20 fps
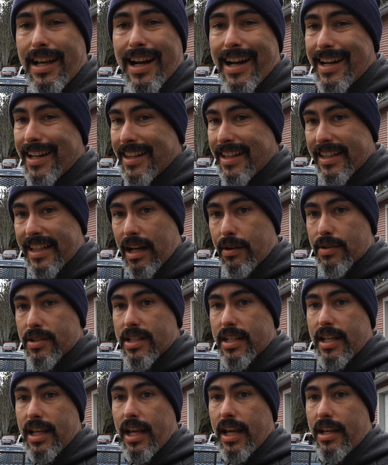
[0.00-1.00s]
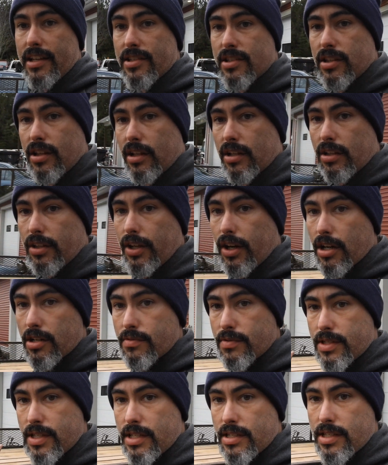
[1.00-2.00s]
I didn't think that was the case. Luckily,
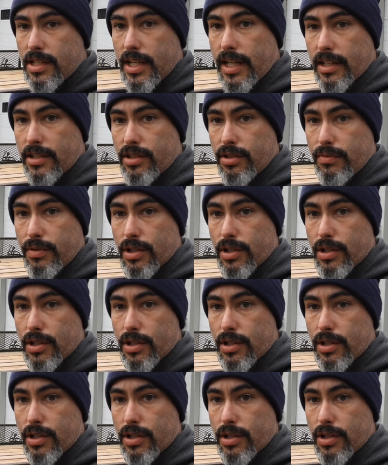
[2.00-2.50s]
ours was easy to get to.